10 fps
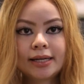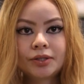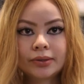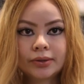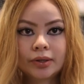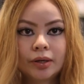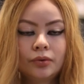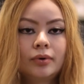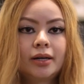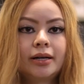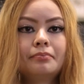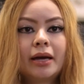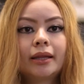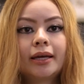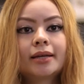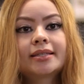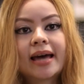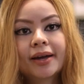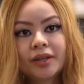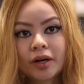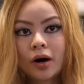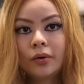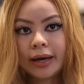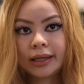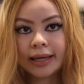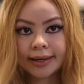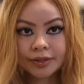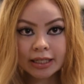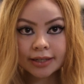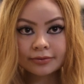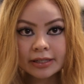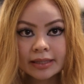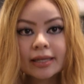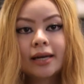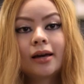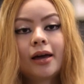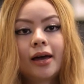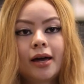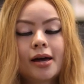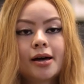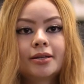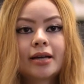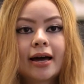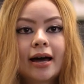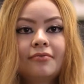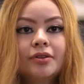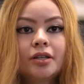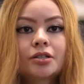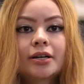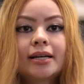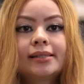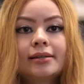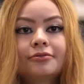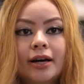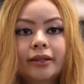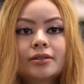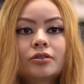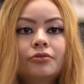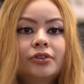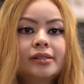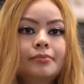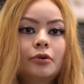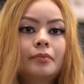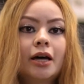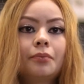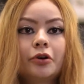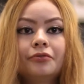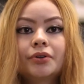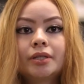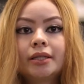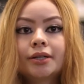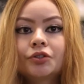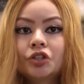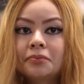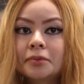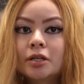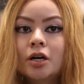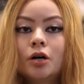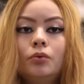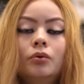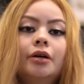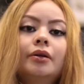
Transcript: I took were mainly technical electives, and I have an interest in finance. So for example, my previous internships were